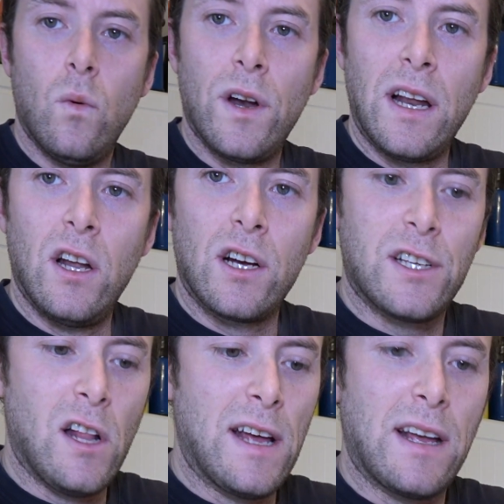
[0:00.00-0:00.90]
what it
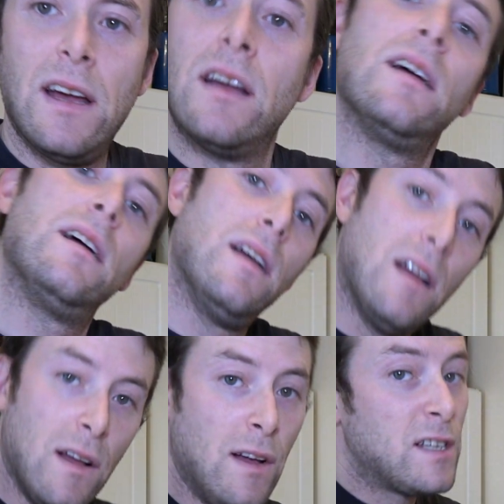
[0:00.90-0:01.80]
looks like.
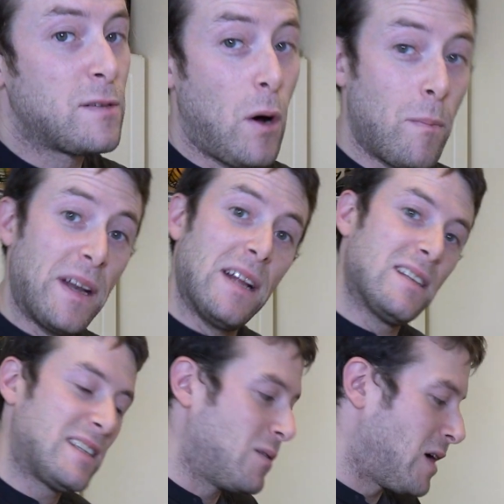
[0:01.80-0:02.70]
Let's pop it in
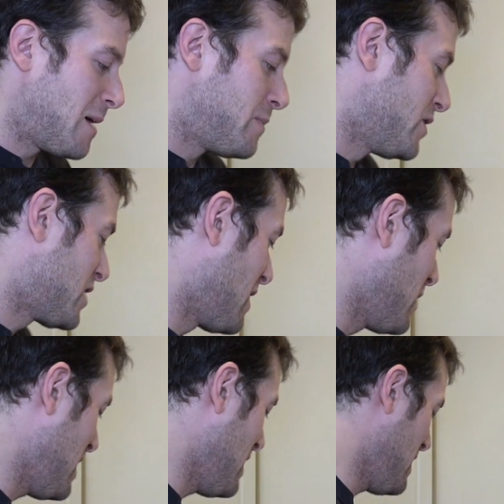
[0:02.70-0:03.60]
and see what happens,
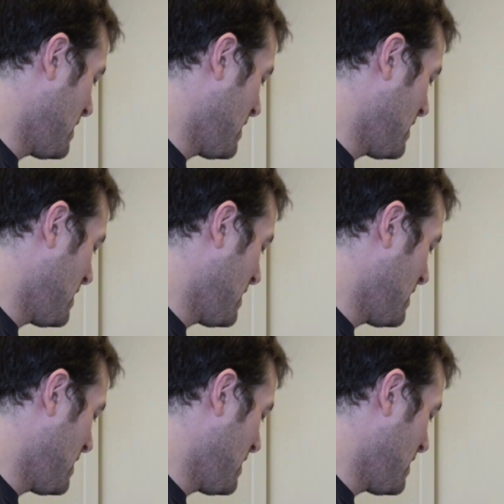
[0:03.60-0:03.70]
shall we?